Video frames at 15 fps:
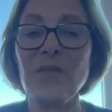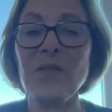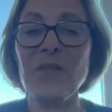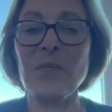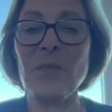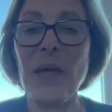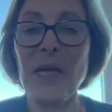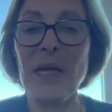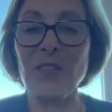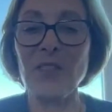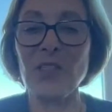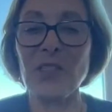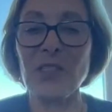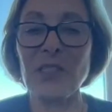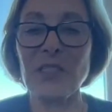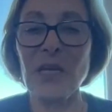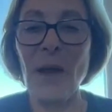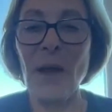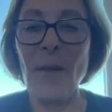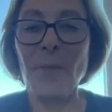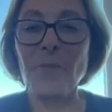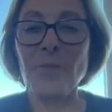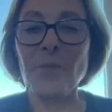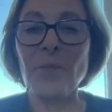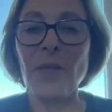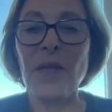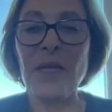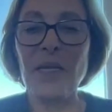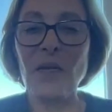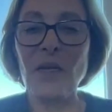of his matches,
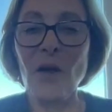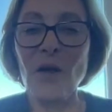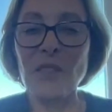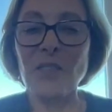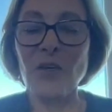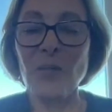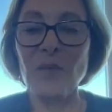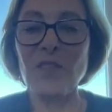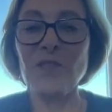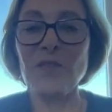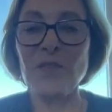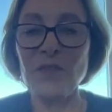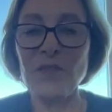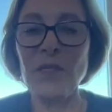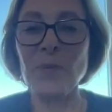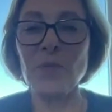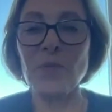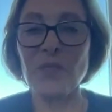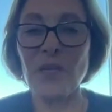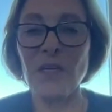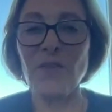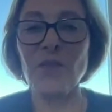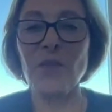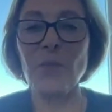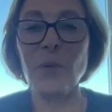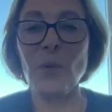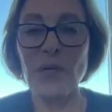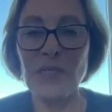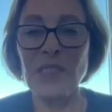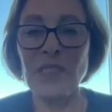he lost almost 50% of the
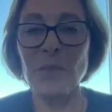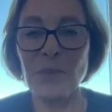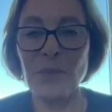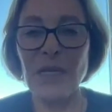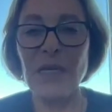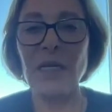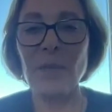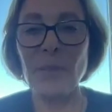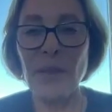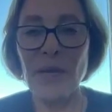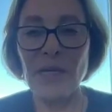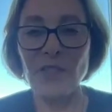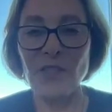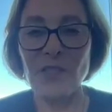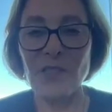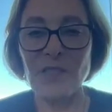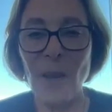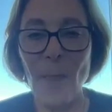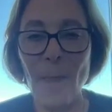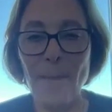points he played in matches.